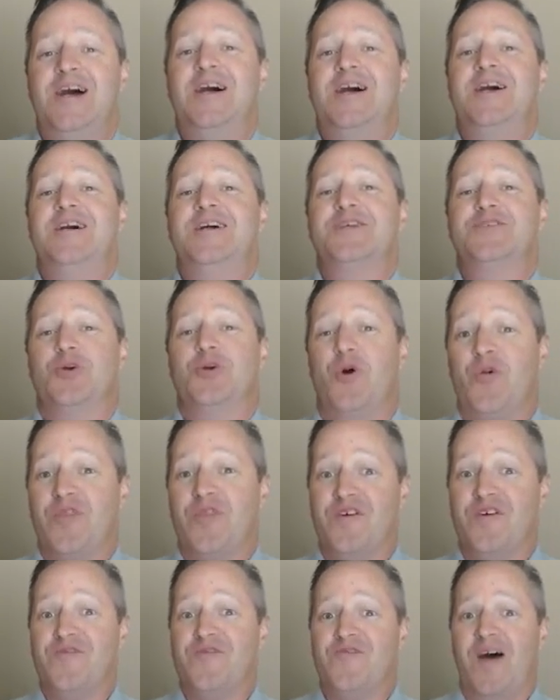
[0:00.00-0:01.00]
So the
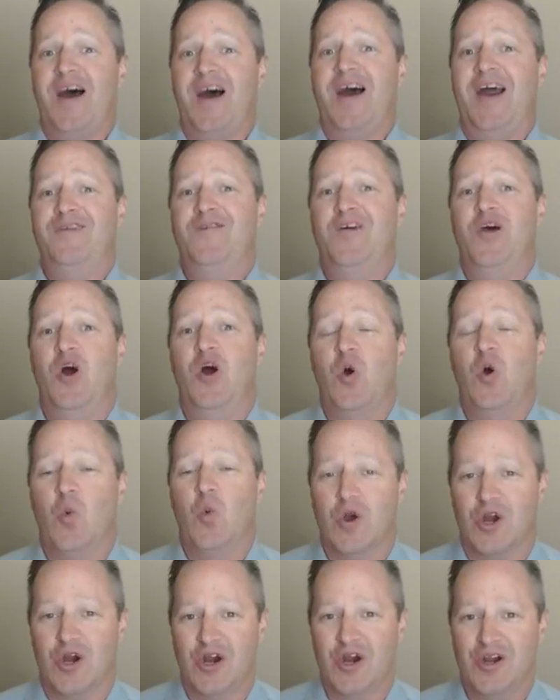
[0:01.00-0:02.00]

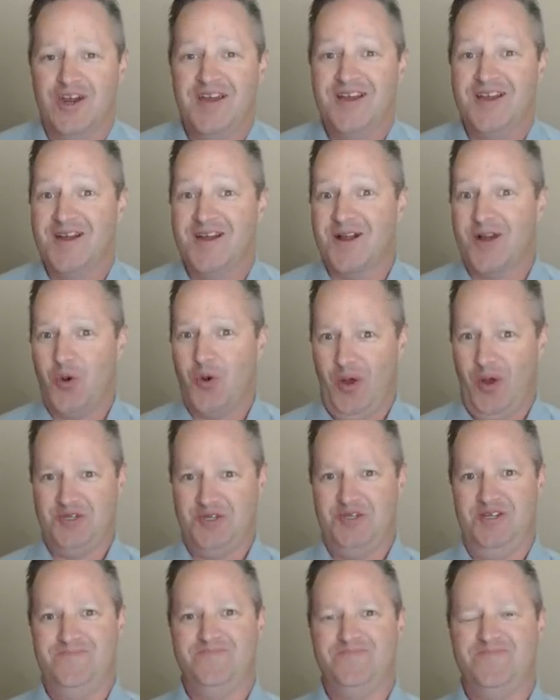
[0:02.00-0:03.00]
5-word
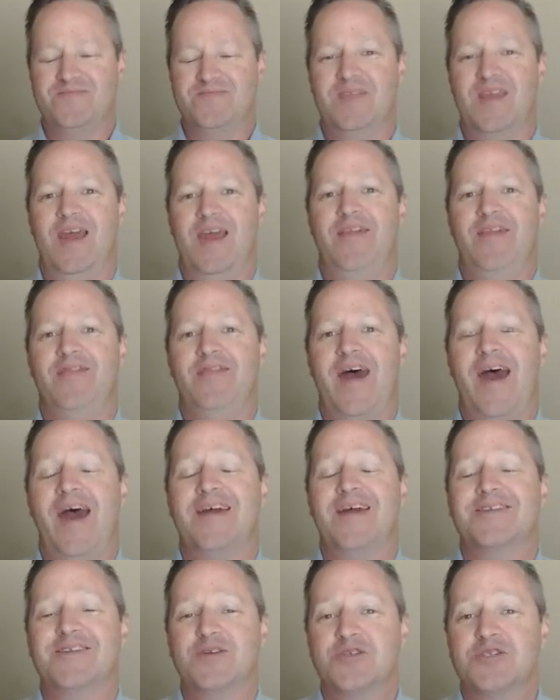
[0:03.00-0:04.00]
question, and
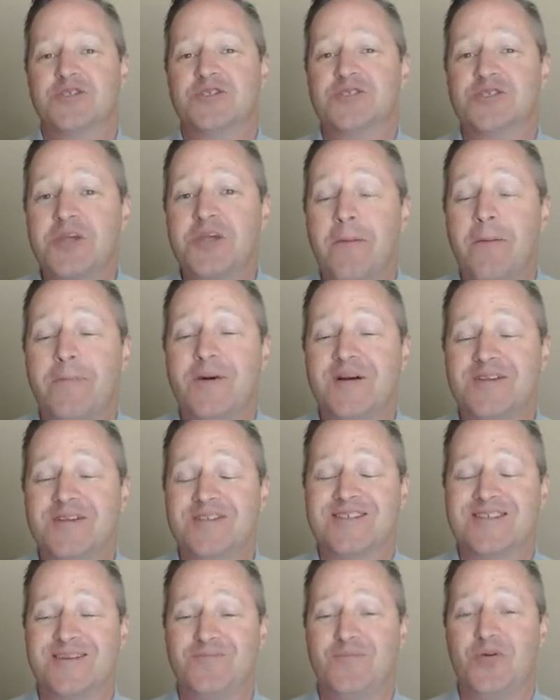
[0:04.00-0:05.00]
that
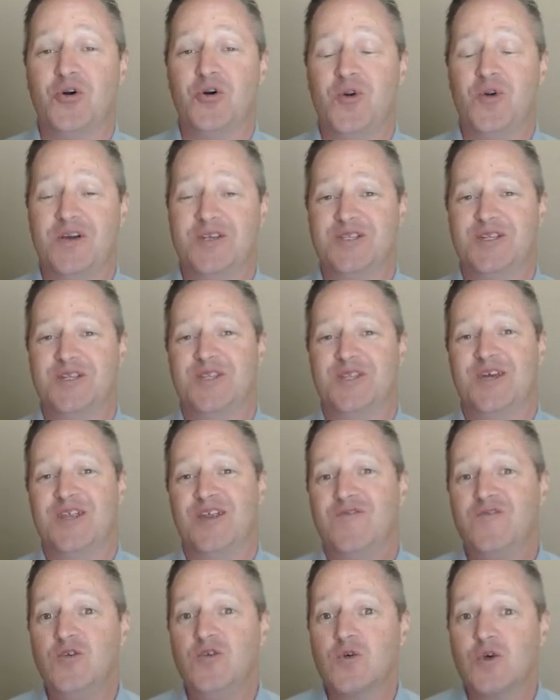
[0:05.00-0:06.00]
simple question that
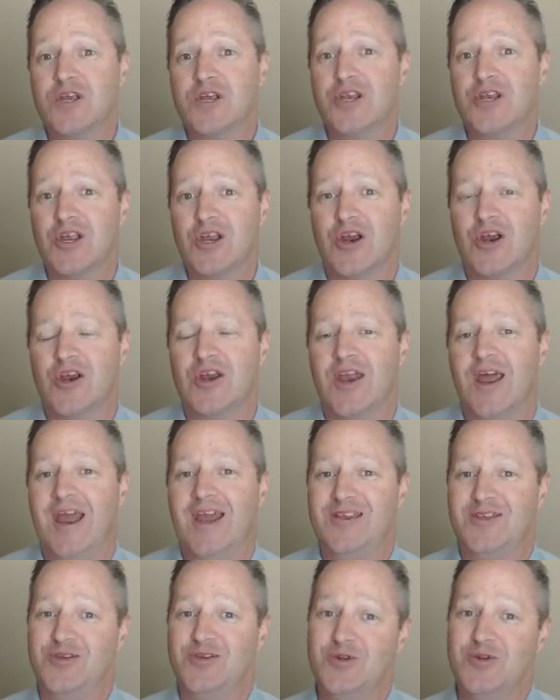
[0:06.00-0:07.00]
if you can learn and
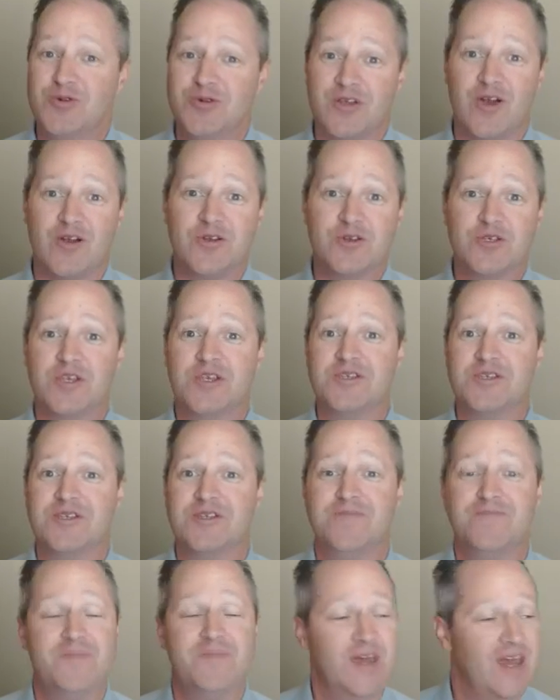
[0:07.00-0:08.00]
you use our
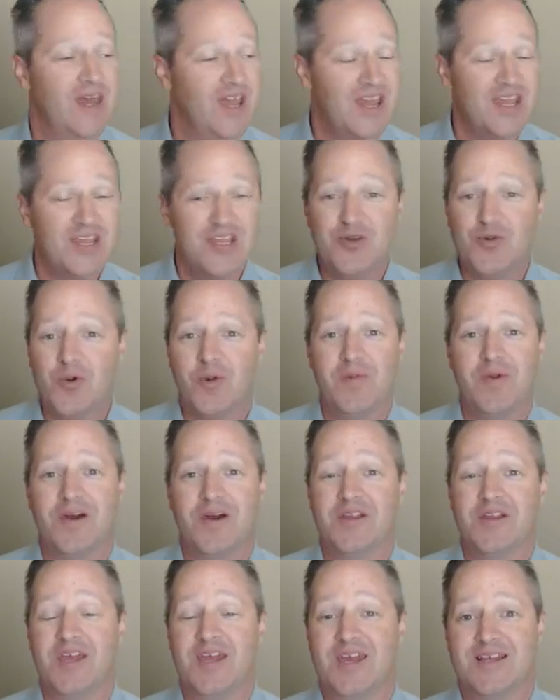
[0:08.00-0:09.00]
system, you will be able
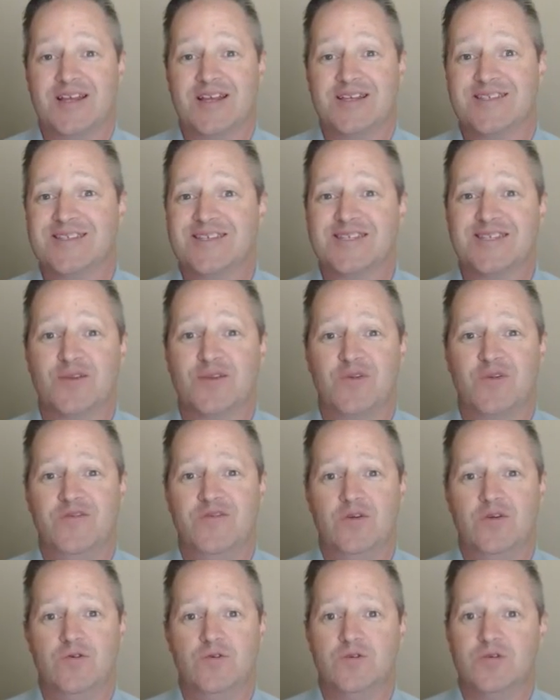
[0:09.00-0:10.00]
to get consistent
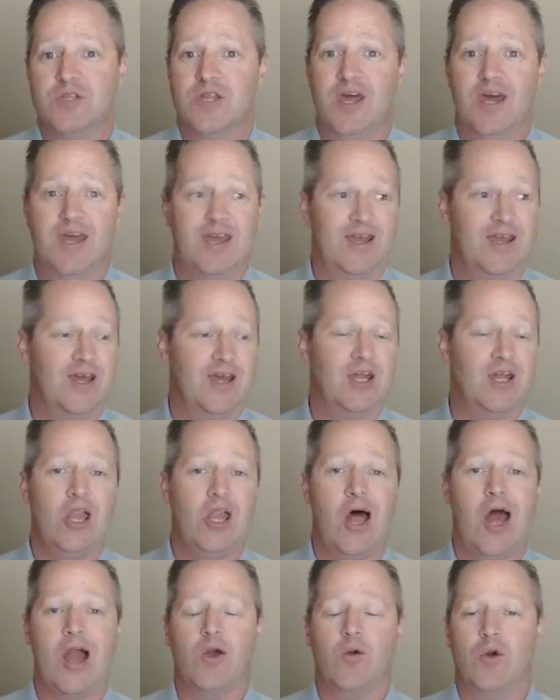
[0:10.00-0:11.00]
reviews like
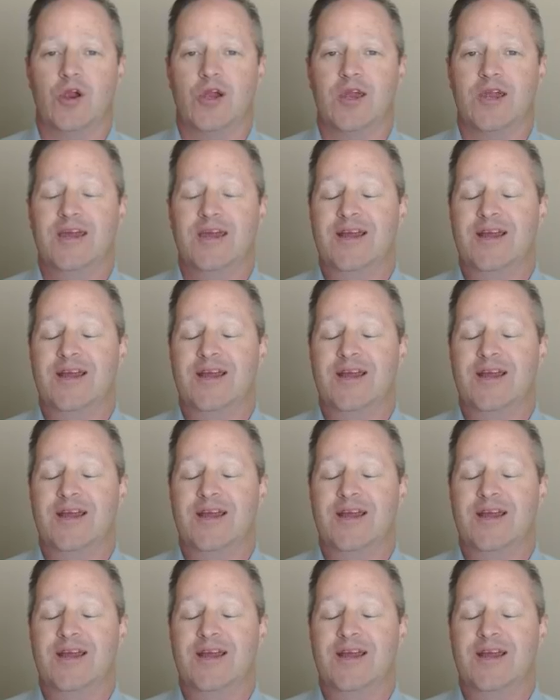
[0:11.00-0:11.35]
clockwork.